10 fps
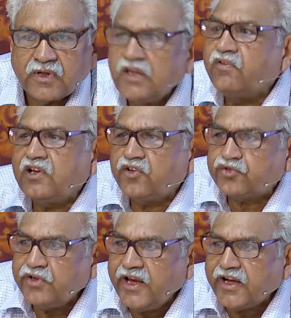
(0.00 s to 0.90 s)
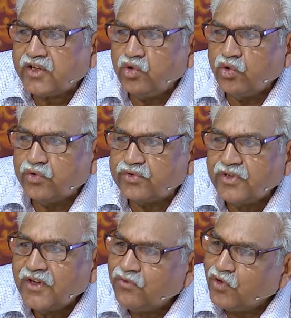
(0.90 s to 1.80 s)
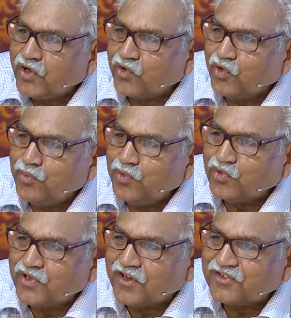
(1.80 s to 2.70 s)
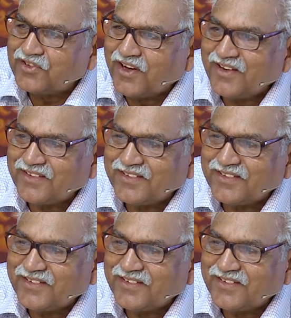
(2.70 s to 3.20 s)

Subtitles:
Even a snake knows what a good music is like.